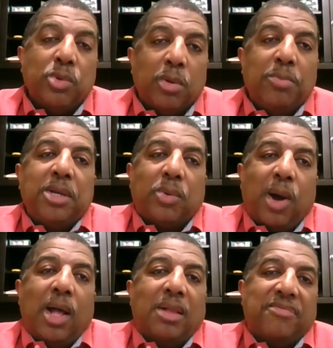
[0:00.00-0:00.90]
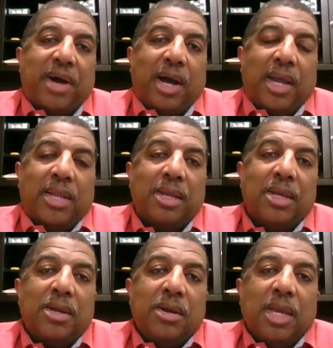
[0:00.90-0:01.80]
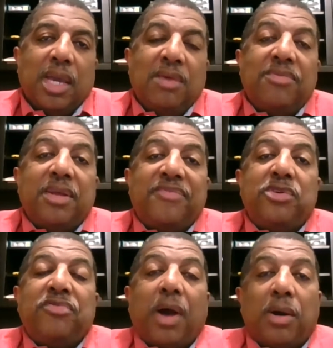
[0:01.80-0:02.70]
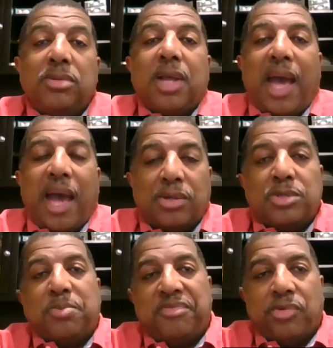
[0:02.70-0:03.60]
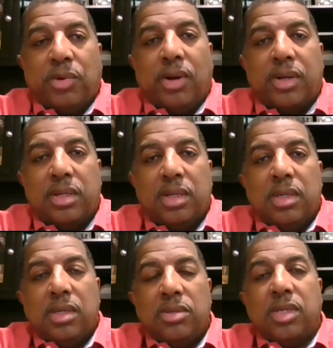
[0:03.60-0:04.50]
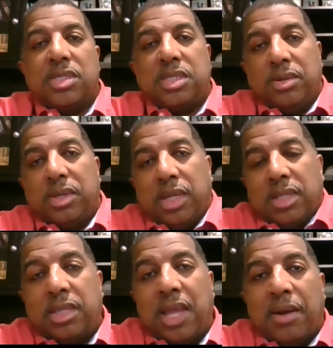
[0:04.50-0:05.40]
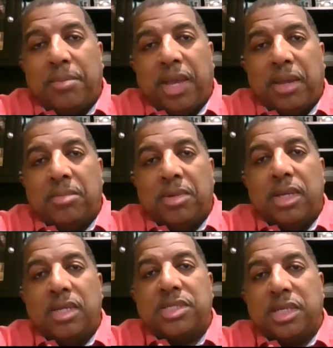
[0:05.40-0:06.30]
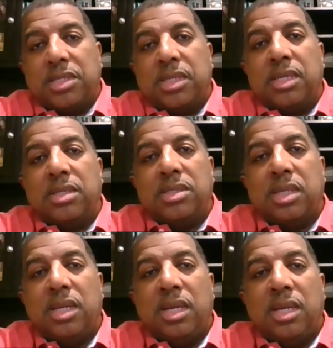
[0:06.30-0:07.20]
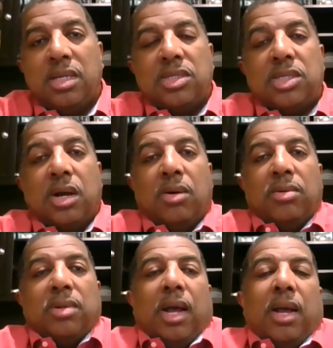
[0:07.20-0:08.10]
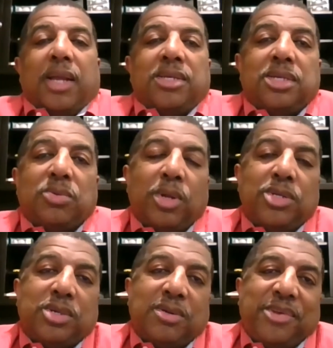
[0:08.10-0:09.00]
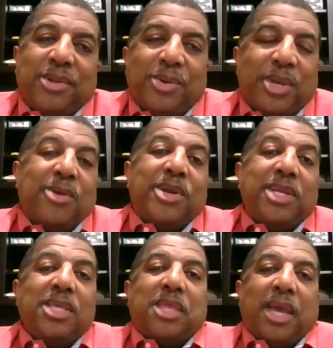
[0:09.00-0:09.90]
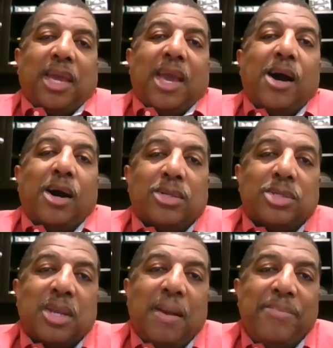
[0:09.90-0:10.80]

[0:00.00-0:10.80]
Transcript: will be qualified. Even if you've owned a house before, you can still get the down payment assistance. So I just want you, if you don't hear anything else,